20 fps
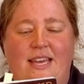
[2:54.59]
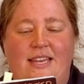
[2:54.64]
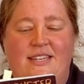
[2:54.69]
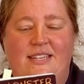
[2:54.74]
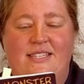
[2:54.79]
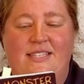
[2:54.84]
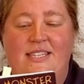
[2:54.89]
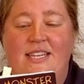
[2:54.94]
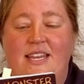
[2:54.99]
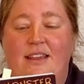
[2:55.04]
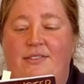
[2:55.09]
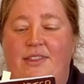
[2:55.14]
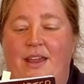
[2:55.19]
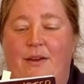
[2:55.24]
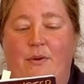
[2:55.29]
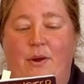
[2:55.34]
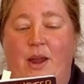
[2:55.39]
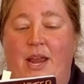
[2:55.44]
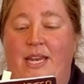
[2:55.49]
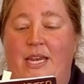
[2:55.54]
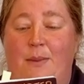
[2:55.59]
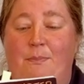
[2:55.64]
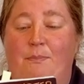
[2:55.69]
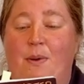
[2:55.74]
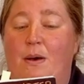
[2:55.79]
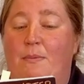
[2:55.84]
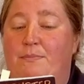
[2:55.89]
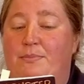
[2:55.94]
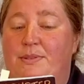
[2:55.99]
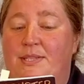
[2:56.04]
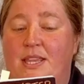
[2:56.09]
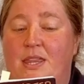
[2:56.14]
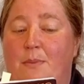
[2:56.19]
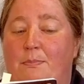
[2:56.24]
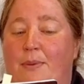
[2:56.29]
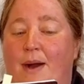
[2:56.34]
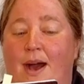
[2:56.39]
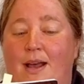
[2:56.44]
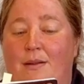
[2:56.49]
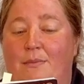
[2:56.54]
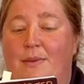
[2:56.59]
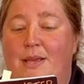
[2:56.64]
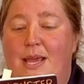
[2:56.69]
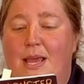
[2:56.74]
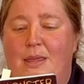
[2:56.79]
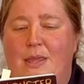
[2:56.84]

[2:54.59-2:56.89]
to see if there were any bumps in the bottom